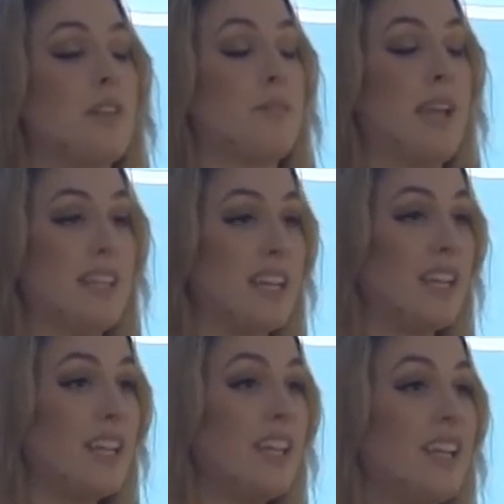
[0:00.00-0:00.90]
with a
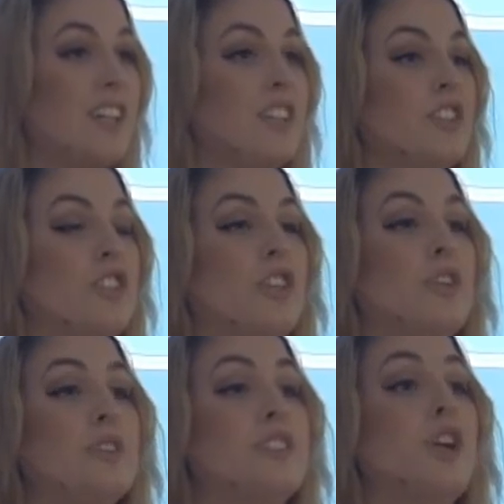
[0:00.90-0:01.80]
painting
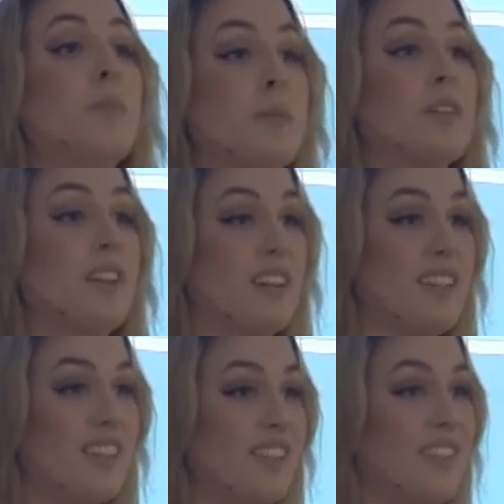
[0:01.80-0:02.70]
to still be
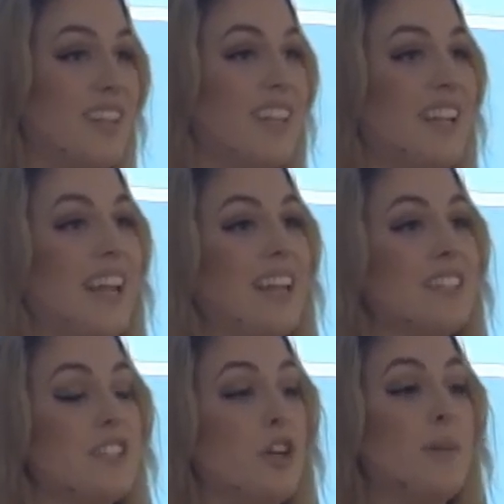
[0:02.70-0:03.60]
productive
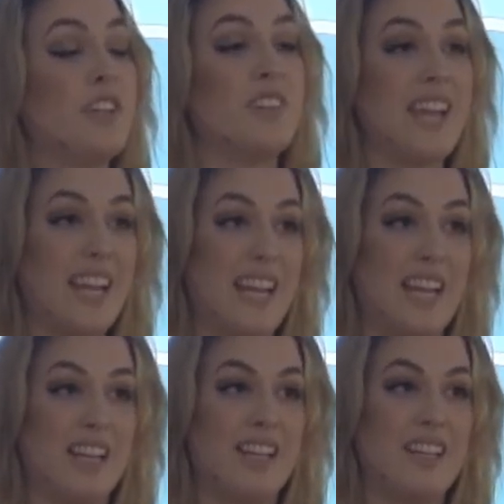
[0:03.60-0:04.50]
and still be
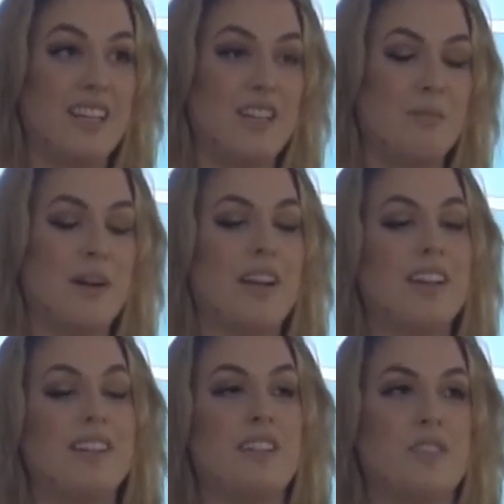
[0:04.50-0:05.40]
creating, but
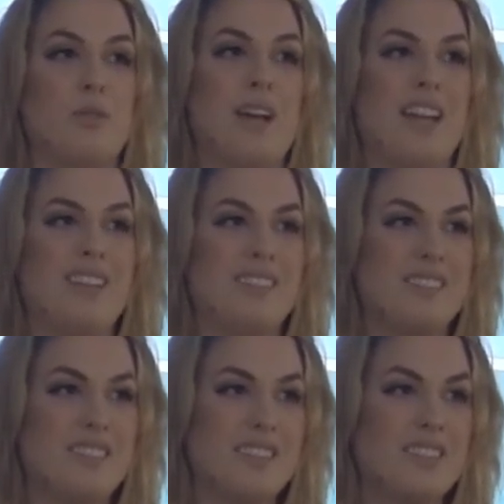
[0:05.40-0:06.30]
in a different way.
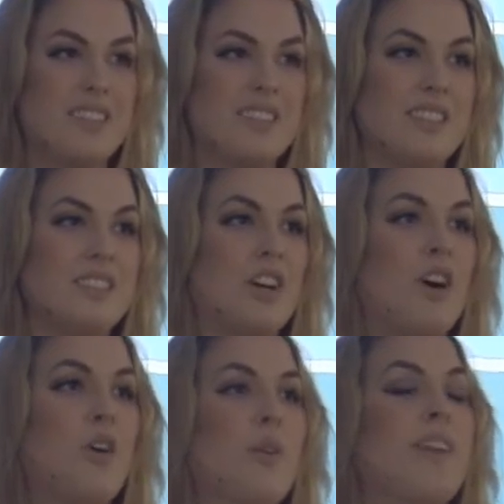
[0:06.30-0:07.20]

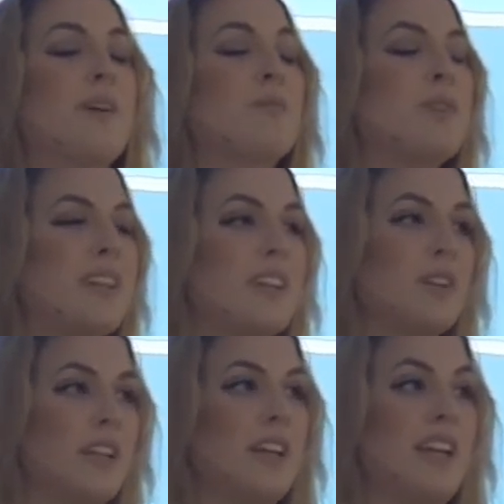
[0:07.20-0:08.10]
So if I'm really,
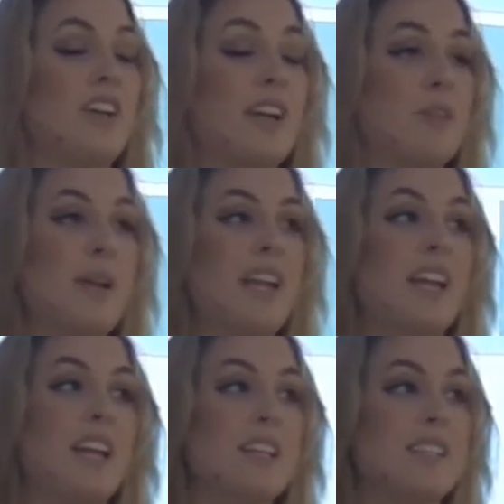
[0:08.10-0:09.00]
really angry at a
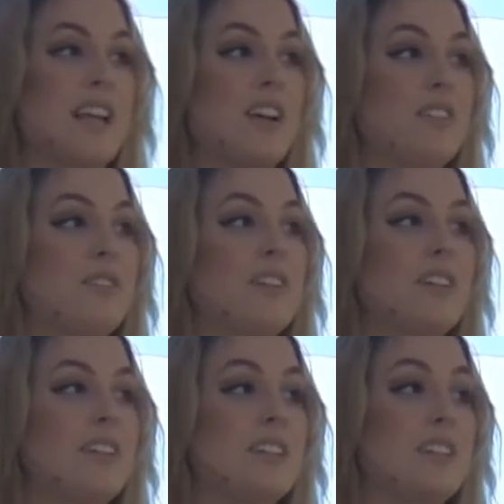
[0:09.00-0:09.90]
painting, instead of
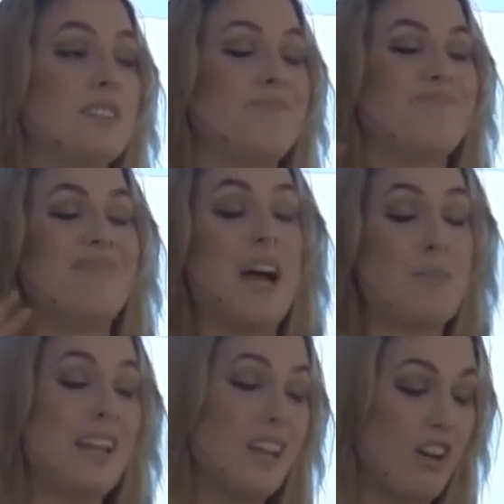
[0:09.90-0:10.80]
not
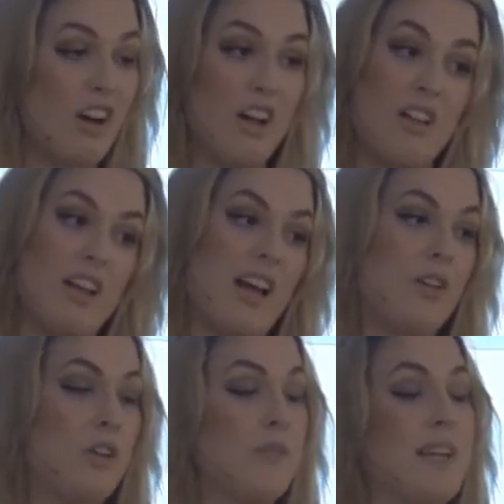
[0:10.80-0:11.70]
painting at all,
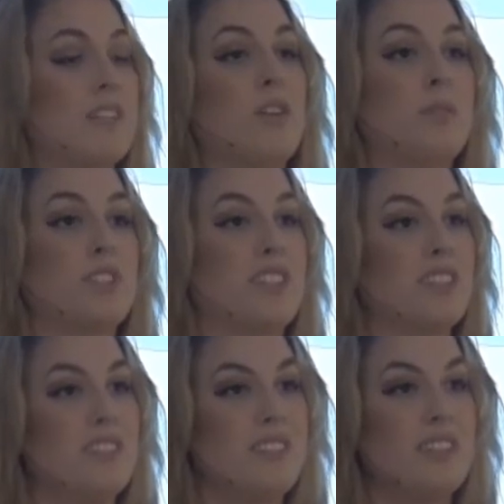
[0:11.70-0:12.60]
I'll go to my sculpture.
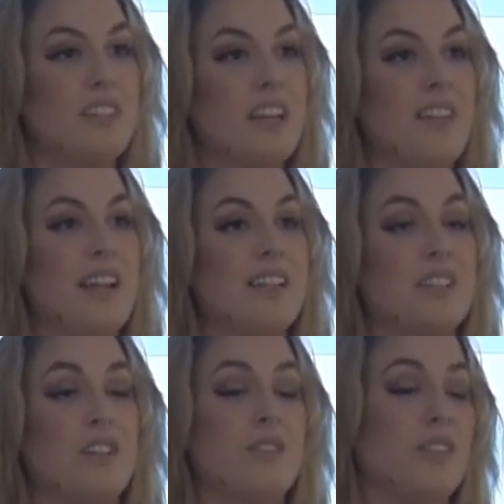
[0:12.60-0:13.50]
And then I
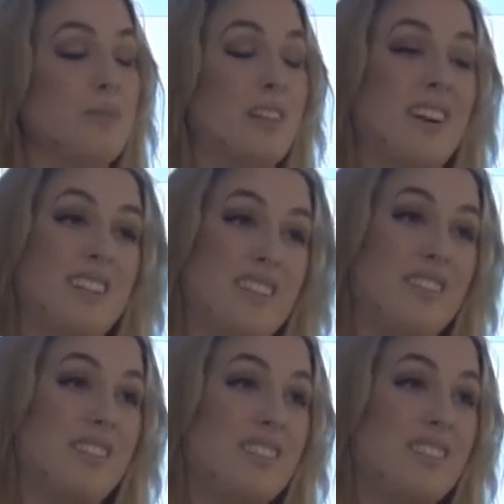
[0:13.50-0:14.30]
still feel productive.